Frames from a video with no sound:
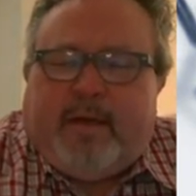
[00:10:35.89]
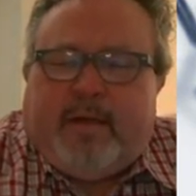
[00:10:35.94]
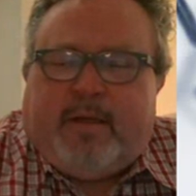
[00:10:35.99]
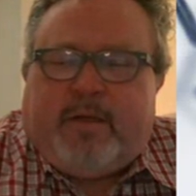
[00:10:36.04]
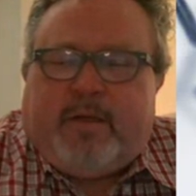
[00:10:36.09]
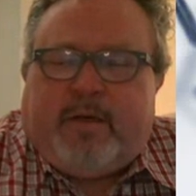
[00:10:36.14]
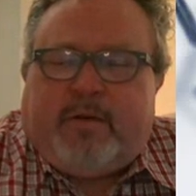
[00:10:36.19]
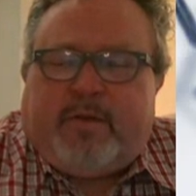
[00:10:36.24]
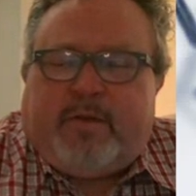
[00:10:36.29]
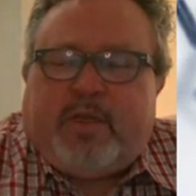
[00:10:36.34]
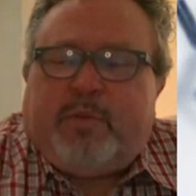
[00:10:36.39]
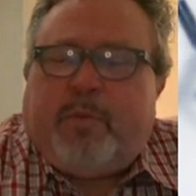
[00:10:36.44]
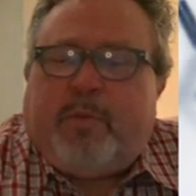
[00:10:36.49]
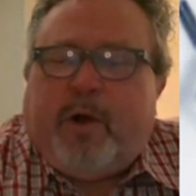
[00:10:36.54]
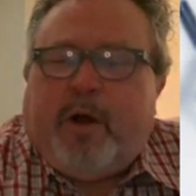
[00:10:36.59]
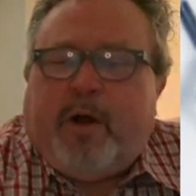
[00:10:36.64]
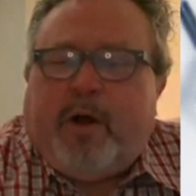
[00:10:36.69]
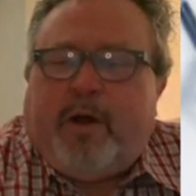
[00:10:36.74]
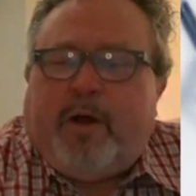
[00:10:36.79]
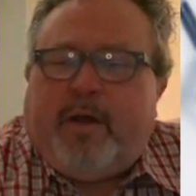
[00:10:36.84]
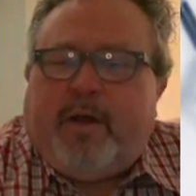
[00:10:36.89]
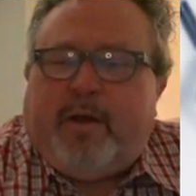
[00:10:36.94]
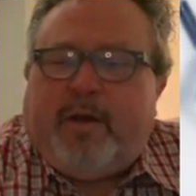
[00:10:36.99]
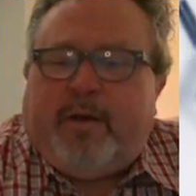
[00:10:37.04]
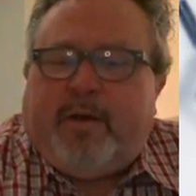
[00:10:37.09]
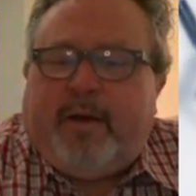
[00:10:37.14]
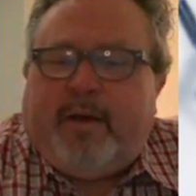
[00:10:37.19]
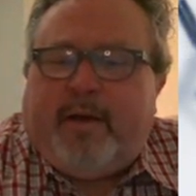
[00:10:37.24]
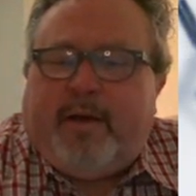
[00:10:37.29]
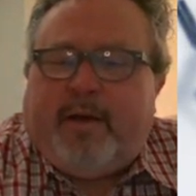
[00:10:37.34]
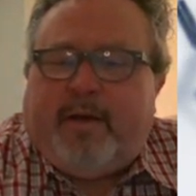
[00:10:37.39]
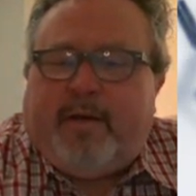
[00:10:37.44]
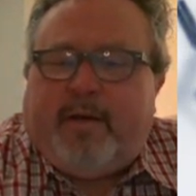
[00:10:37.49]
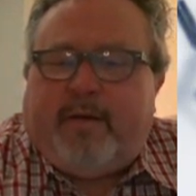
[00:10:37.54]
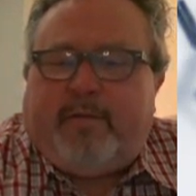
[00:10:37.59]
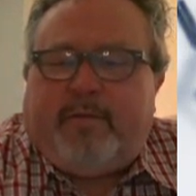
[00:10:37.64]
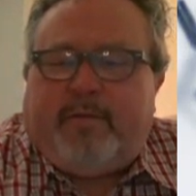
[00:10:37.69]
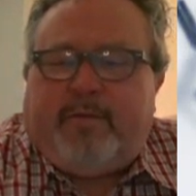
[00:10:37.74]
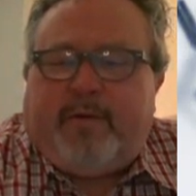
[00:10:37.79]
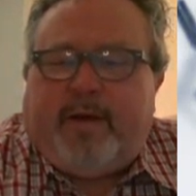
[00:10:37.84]
sort of spark
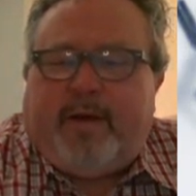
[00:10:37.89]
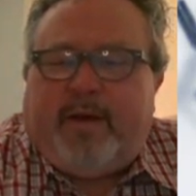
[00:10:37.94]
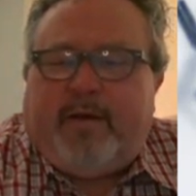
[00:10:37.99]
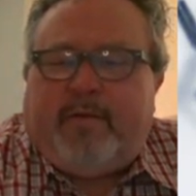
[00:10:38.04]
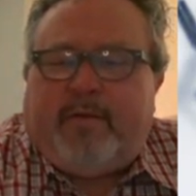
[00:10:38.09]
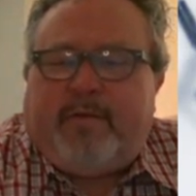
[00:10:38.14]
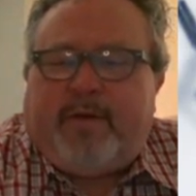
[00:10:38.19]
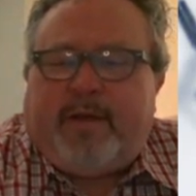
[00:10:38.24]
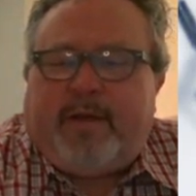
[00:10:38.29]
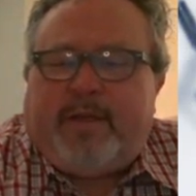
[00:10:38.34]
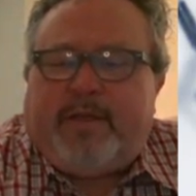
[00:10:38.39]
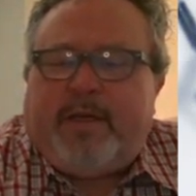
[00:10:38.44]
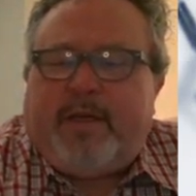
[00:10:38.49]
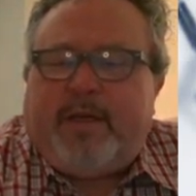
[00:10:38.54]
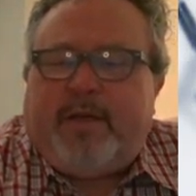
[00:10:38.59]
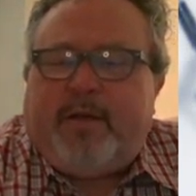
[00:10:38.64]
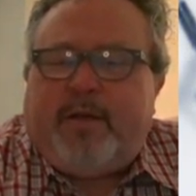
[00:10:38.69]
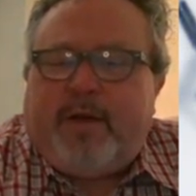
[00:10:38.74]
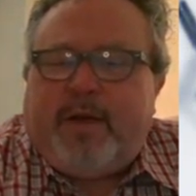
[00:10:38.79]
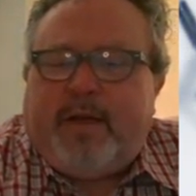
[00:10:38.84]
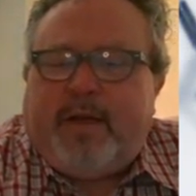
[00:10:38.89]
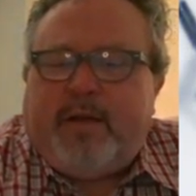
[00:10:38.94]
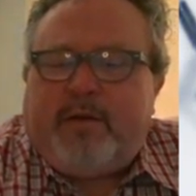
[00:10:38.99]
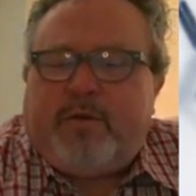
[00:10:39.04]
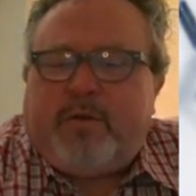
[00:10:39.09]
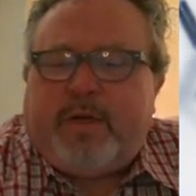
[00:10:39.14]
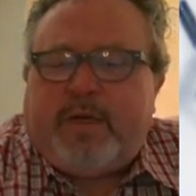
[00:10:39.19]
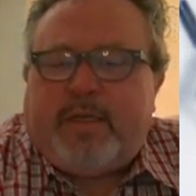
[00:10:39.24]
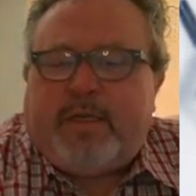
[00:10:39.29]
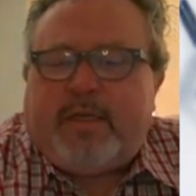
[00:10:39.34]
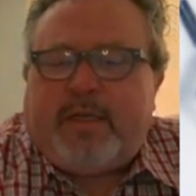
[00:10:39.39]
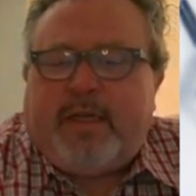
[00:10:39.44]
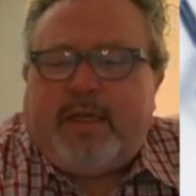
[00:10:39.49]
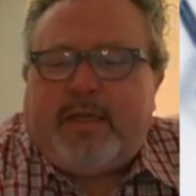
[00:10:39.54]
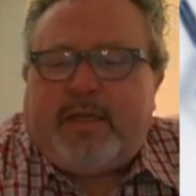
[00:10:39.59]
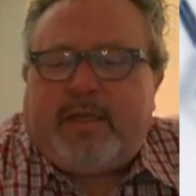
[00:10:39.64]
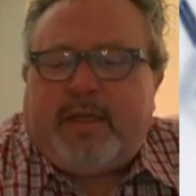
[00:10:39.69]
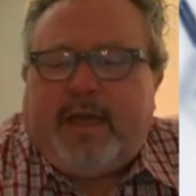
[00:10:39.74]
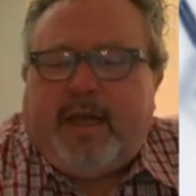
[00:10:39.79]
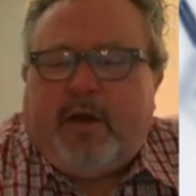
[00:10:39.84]
of continued interest that
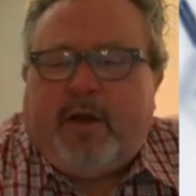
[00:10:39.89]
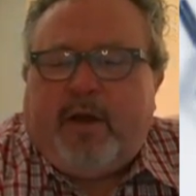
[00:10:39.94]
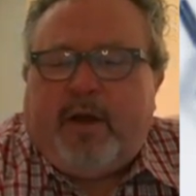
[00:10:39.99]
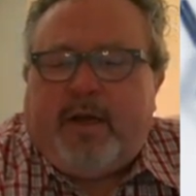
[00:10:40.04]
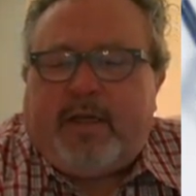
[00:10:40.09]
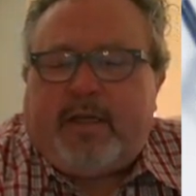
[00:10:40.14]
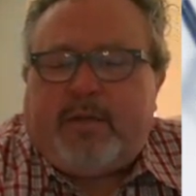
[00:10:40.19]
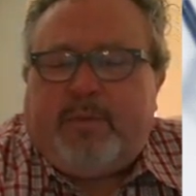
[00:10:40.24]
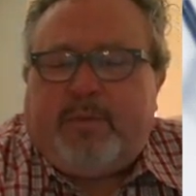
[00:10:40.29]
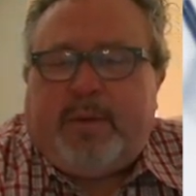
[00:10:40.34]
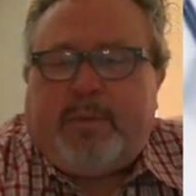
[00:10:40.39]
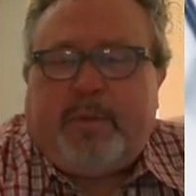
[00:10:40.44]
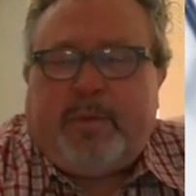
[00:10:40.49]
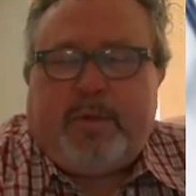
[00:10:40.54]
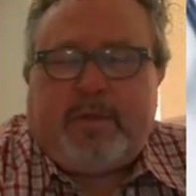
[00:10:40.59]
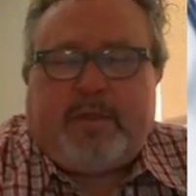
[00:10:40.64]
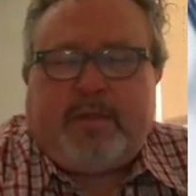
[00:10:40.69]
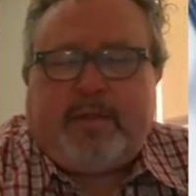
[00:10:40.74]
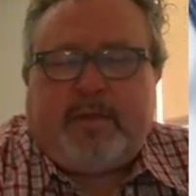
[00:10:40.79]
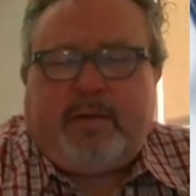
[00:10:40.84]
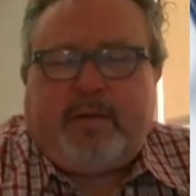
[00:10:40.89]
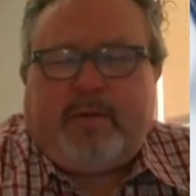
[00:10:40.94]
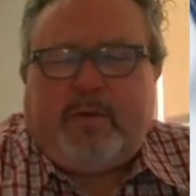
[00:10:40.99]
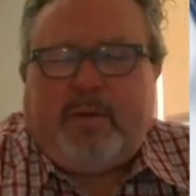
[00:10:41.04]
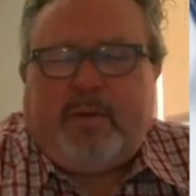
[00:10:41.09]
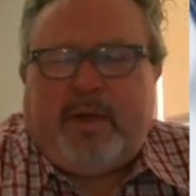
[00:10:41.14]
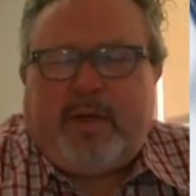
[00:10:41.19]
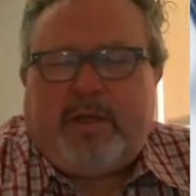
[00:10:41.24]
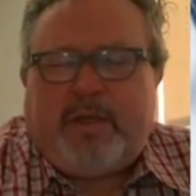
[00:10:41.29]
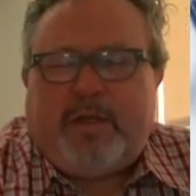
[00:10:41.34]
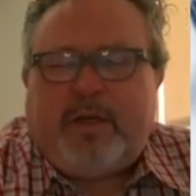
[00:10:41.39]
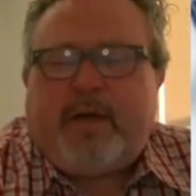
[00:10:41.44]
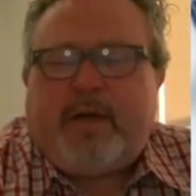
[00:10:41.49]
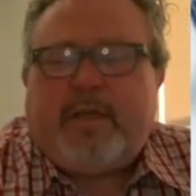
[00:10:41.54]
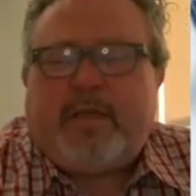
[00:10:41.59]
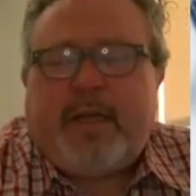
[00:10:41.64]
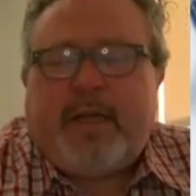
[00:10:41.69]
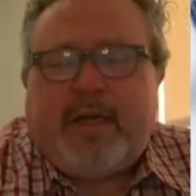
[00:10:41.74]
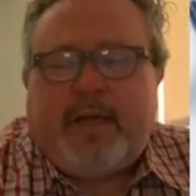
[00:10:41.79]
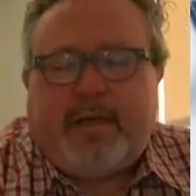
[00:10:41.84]
is carried as
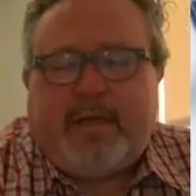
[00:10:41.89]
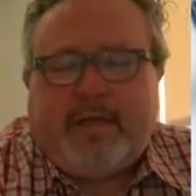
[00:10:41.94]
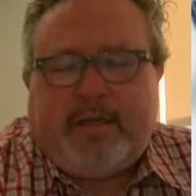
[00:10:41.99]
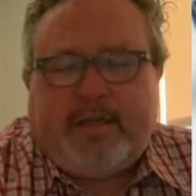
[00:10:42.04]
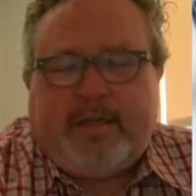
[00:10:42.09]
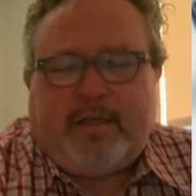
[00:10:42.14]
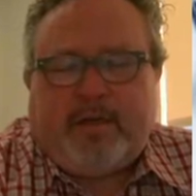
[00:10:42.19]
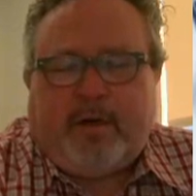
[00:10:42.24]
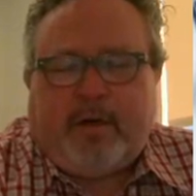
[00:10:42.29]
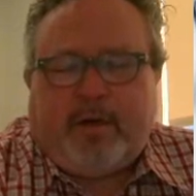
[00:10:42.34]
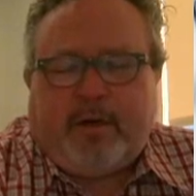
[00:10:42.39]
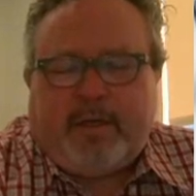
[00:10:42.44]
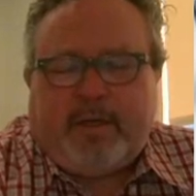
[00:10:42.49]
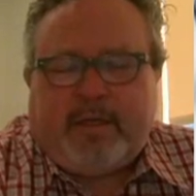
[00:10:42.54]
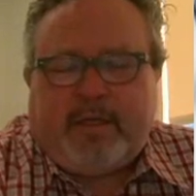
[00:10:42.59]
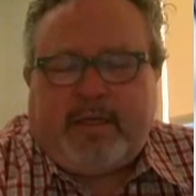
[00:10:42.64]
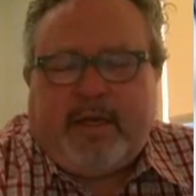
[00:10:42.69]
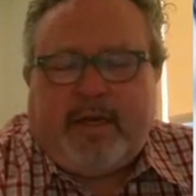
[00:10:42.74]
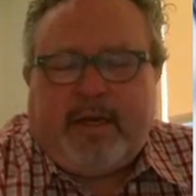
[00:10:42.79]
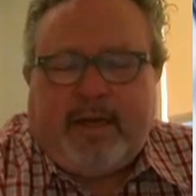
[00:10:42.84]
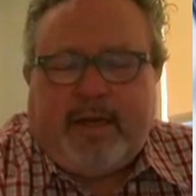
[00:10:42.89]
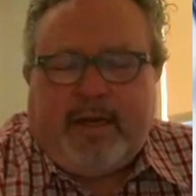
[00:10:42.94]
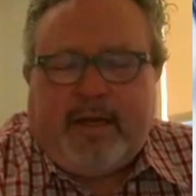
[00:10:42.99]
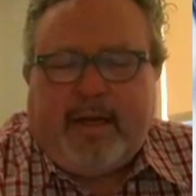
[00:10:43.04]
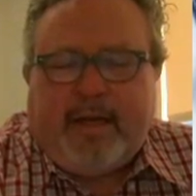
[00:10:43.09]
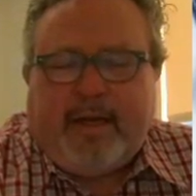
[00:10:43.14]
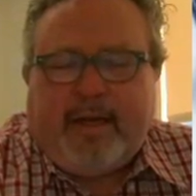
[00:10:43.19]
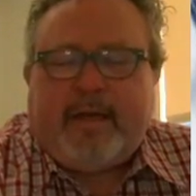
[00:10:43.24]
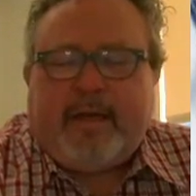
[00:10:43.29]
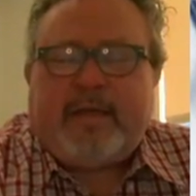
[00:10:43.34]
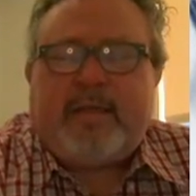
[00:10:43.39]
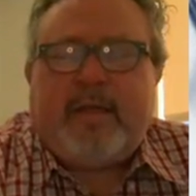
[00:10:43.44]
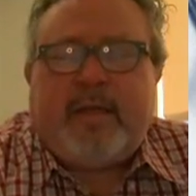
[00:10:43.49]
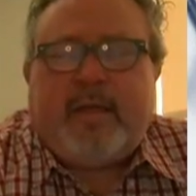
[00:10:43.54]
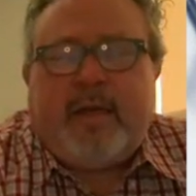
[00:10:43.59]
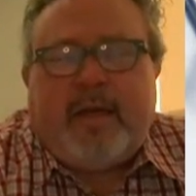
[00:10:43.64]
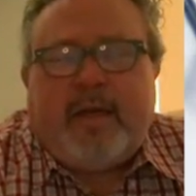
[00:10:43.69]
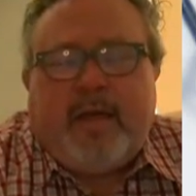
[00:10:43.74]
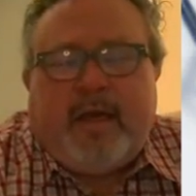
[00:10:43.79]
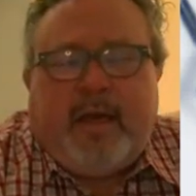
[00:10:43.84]
young scientists started studying ALS
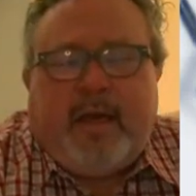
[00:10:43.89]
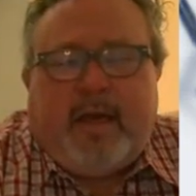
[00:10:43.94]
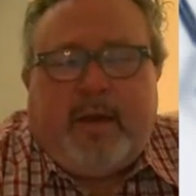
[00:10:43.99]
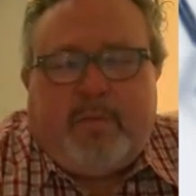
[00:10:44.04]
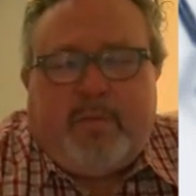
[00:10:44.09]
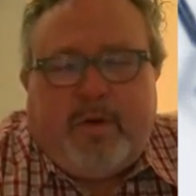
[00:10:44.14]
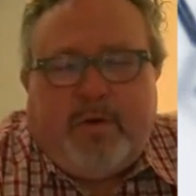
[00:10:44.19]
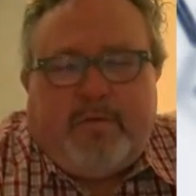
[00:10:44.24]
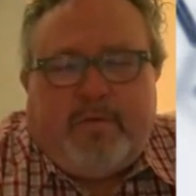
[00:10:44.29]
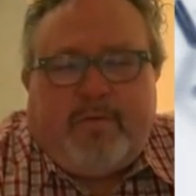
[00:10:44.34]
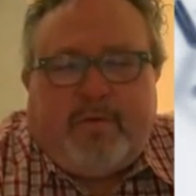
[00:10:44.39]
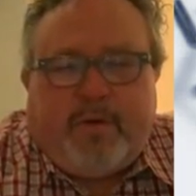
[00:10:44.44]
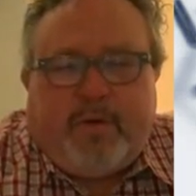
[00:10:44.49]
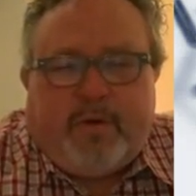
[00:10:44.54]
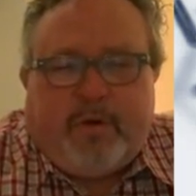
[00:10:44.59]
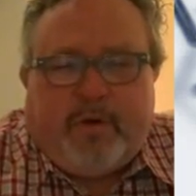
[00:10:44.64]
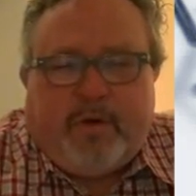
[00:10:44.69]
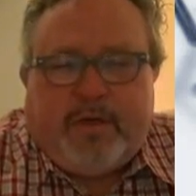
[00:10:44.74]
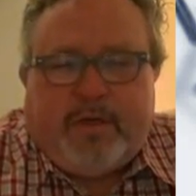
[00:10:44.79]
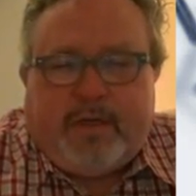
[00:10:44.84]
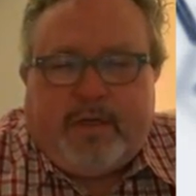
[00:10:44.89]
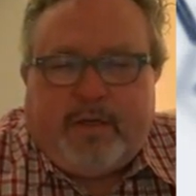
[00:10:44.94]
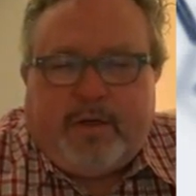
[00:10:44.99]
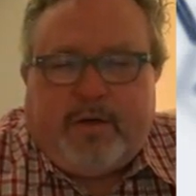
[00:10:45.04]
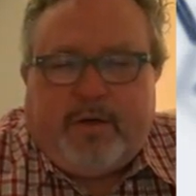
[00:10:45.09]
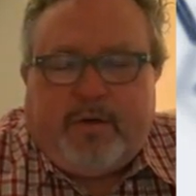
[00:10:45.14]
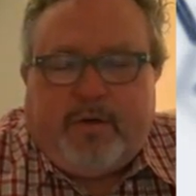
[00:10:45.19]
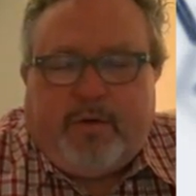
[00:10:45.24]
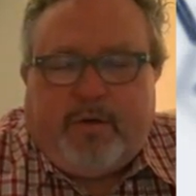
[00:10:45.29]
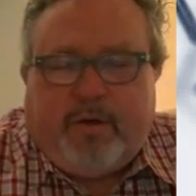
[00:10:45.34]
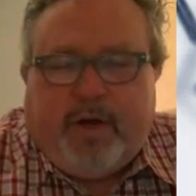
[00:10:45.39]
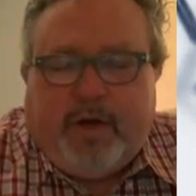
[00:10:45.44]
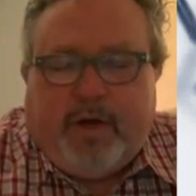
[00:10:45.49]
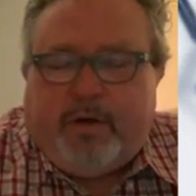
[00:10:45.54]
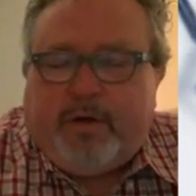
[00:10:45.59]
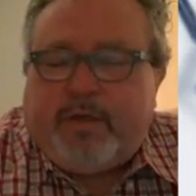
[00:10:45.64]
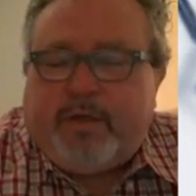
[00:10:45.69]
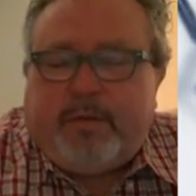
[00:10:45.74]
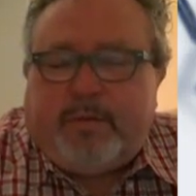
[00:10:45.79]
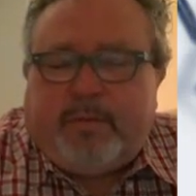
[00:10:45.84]
and moved further into their
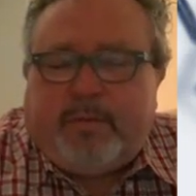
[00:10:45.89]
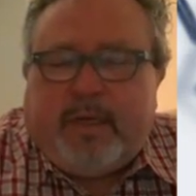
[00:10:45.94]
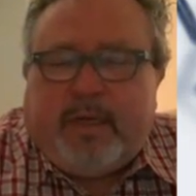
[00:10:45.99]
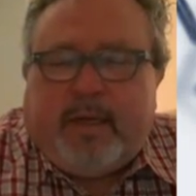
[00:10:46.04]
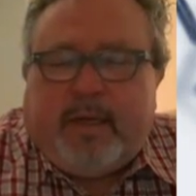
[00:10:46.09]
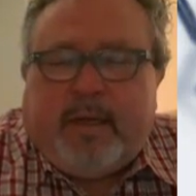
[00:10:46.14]
careers.